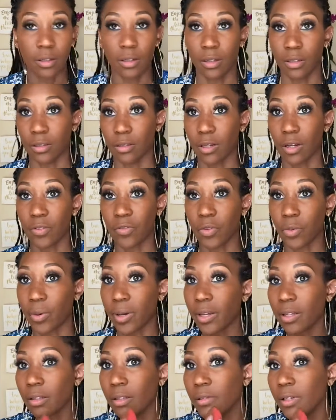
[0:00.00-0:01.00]
I love the way
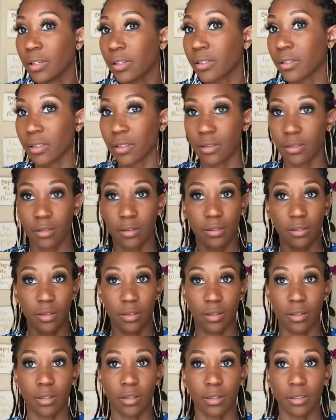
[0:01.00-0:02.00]
it looks.
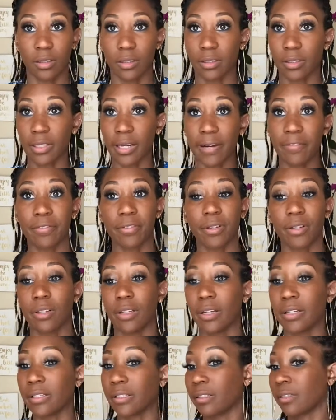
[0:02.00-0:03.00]
Looks
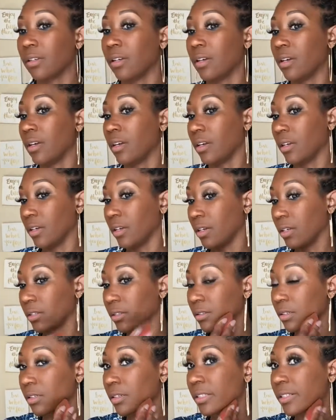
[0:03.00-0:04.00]
effortless. It
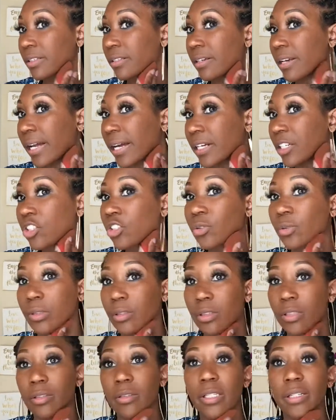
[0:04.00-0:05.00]
looks natural.